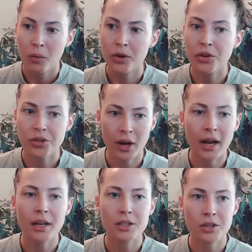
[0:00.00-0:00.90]
when you're
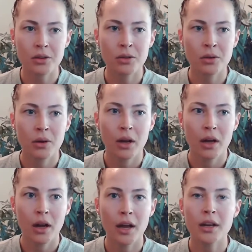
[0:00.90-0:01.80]
trying to
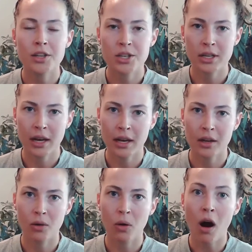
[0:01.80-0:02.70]
initiate